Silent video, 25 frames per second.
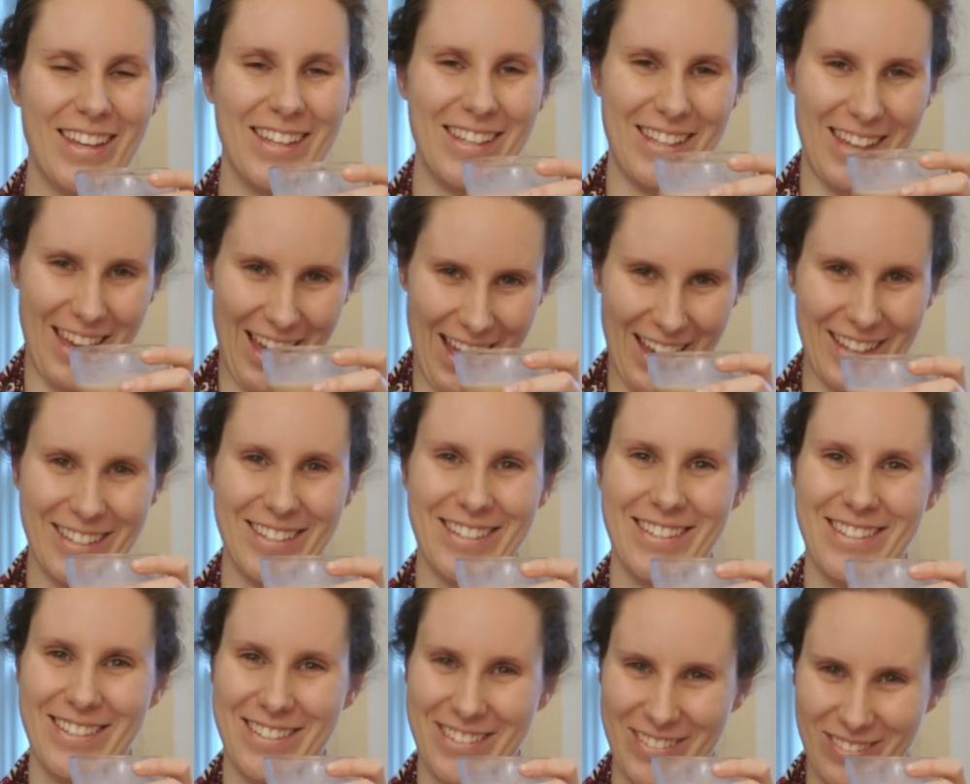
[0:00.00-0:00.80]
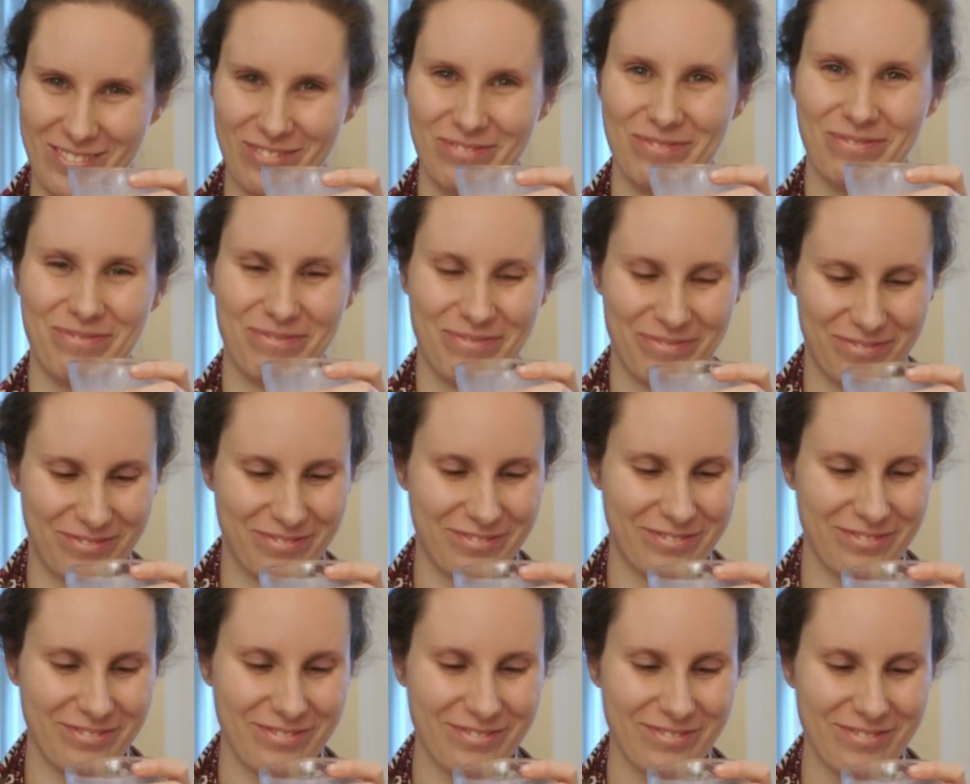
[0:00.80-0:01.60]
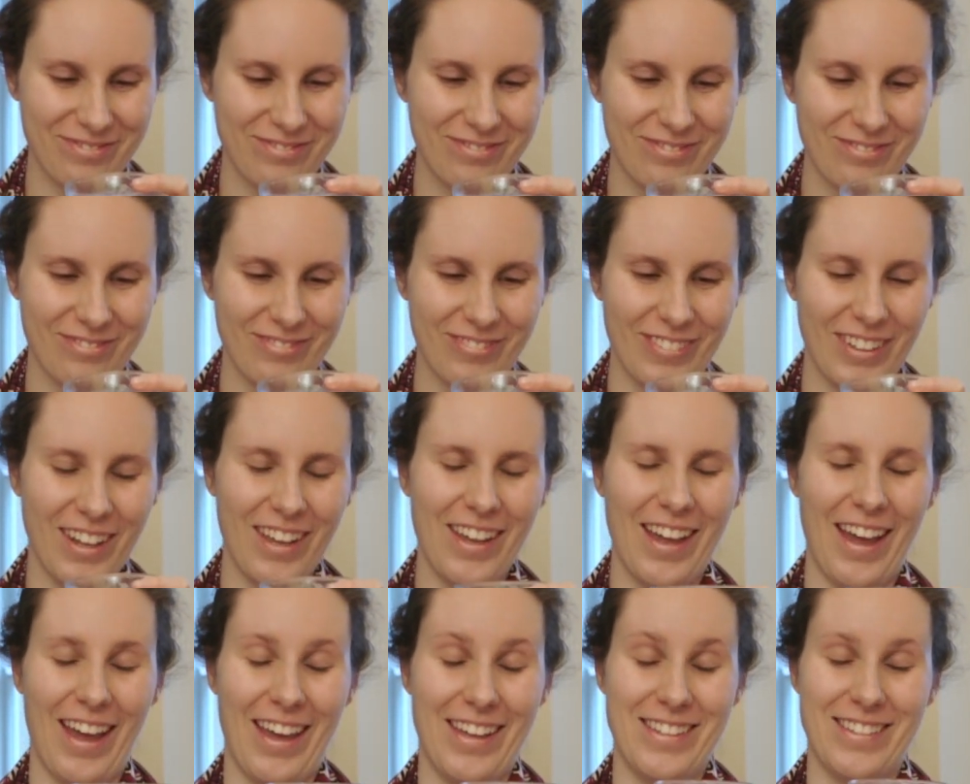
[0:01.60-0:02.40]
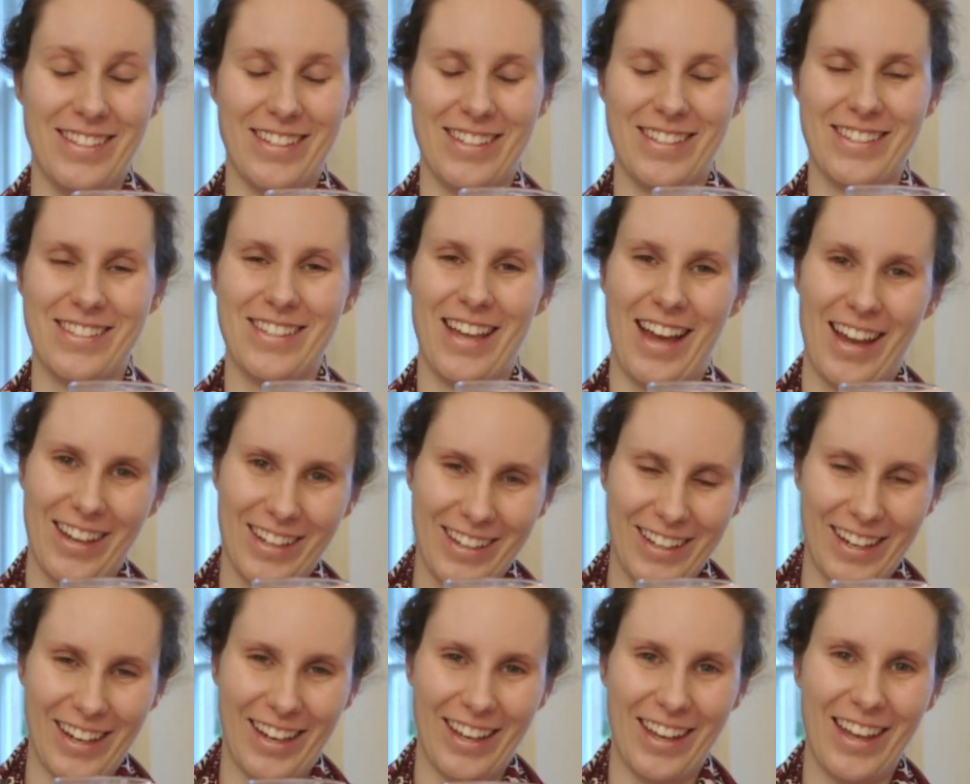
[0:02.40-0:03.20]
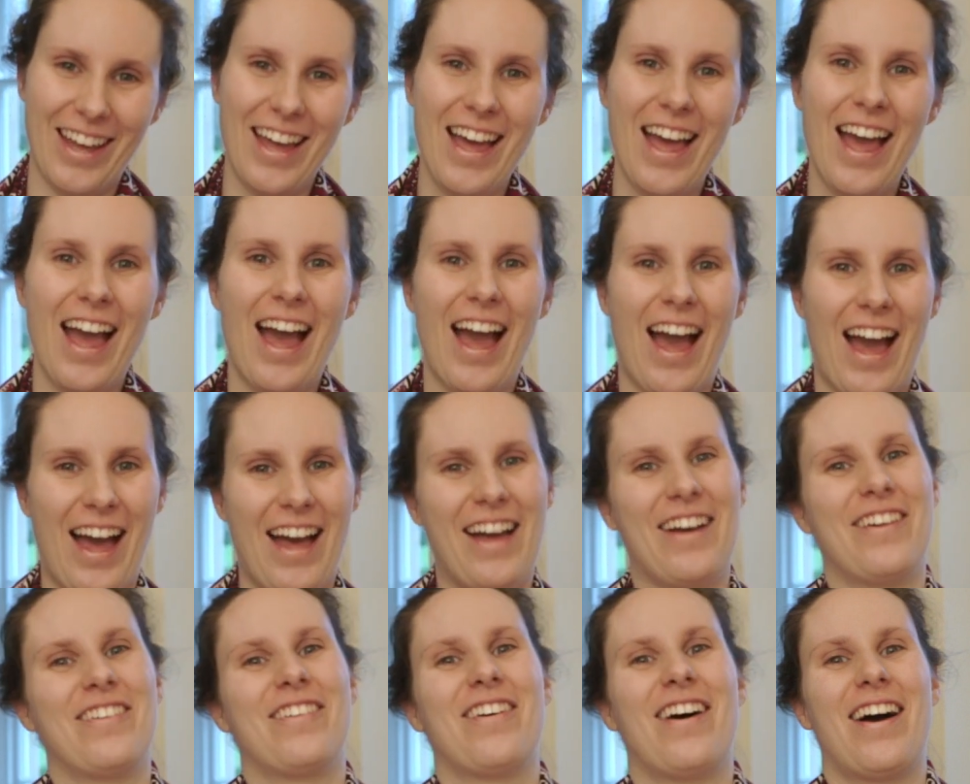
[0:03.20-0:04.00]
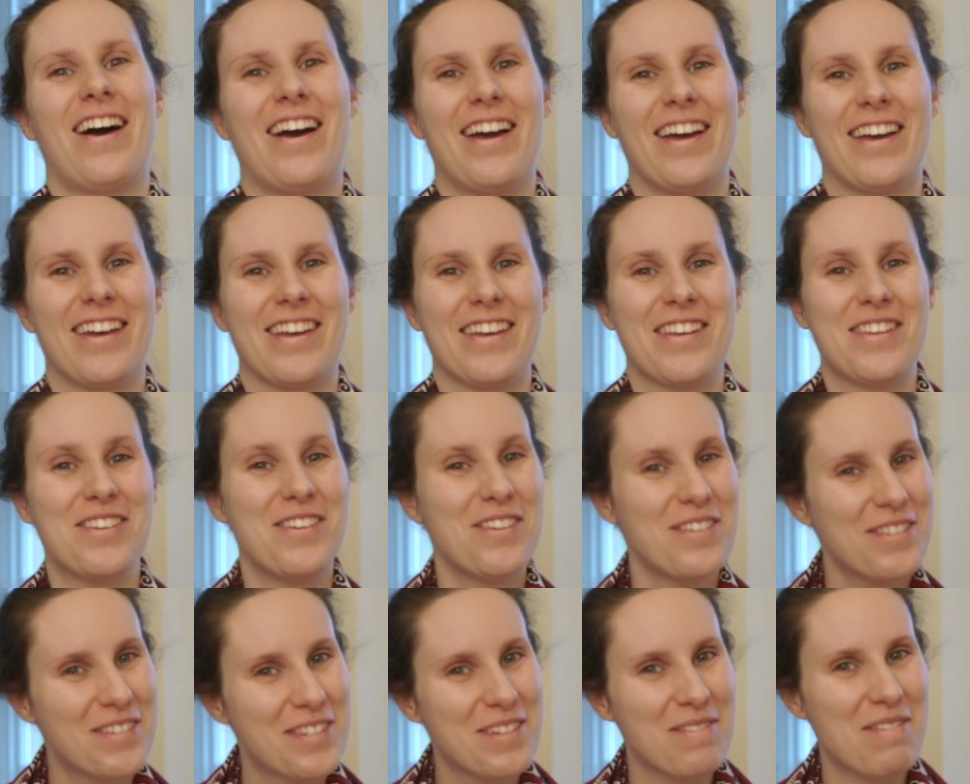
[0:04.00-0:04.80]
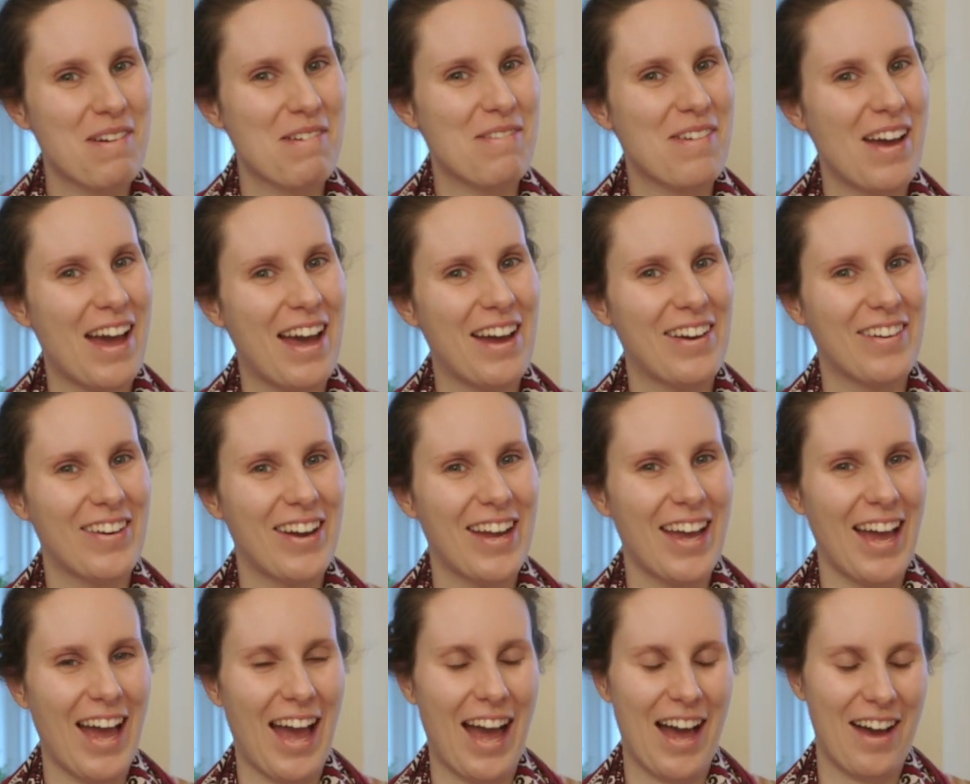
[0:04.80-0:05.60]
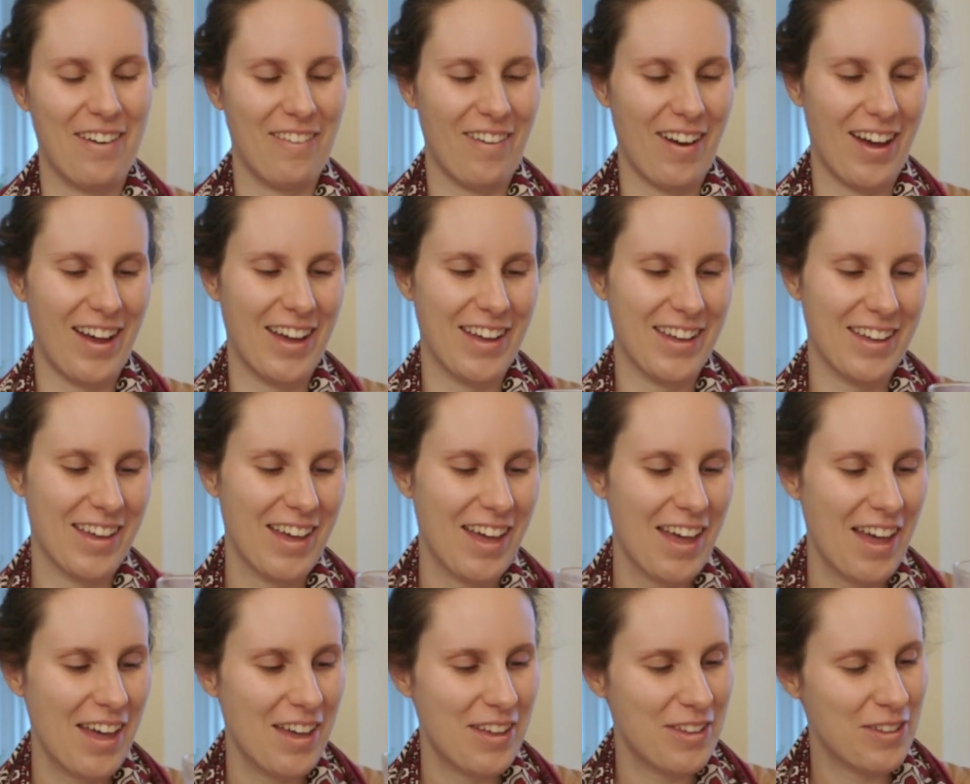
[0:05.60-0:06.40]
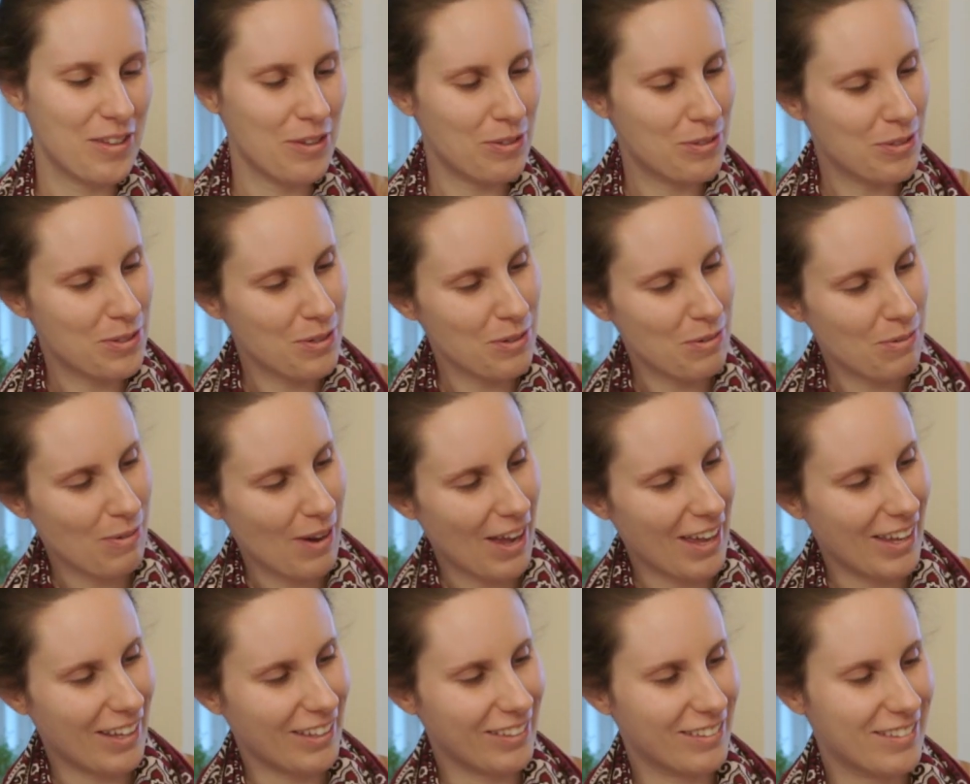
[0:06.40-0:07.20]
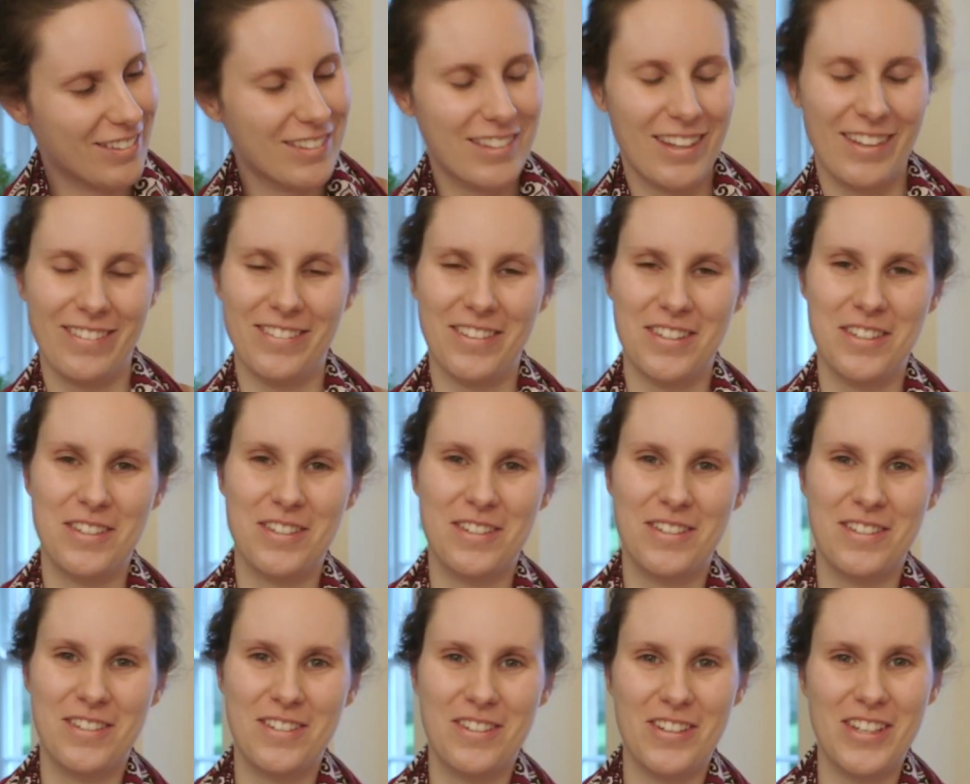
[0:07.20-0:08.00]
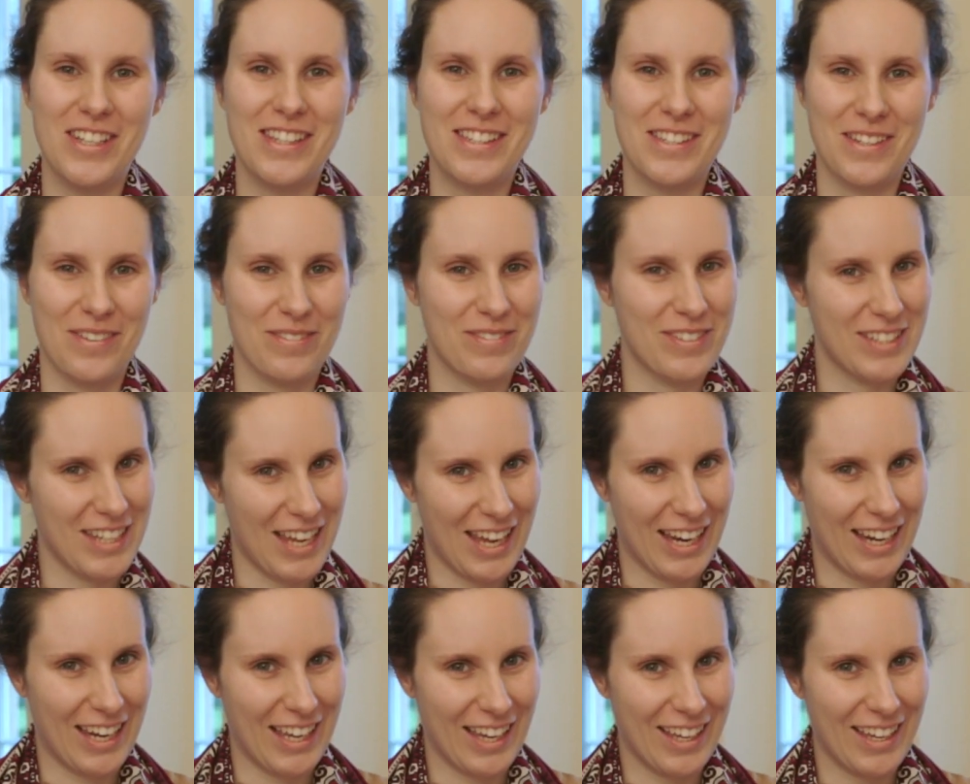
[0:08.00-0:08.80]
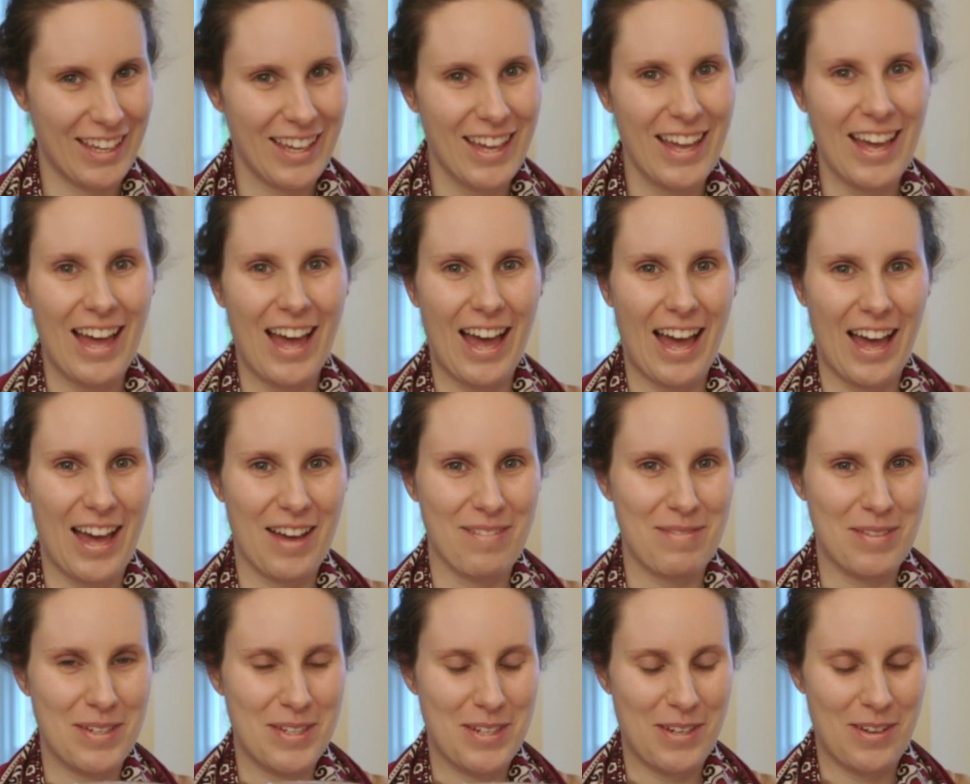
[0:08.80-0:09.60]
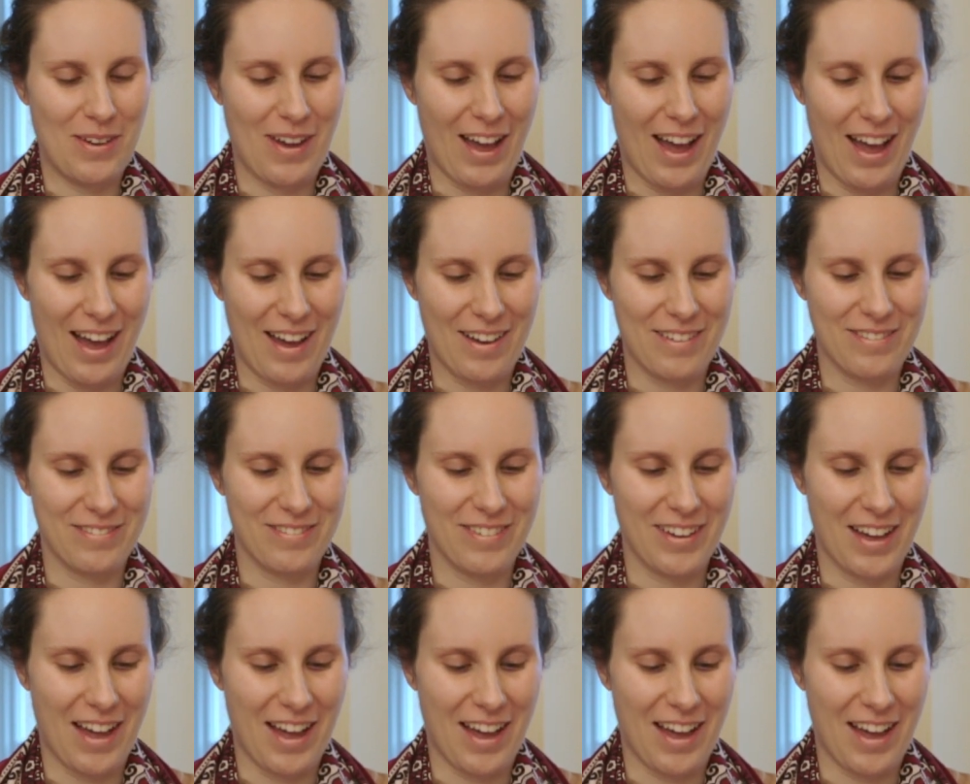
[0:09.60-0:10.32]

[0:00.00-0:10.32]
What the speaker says: Yes, that is exactly how I used to prepare it, how I used to wait in the streets of Delhi to have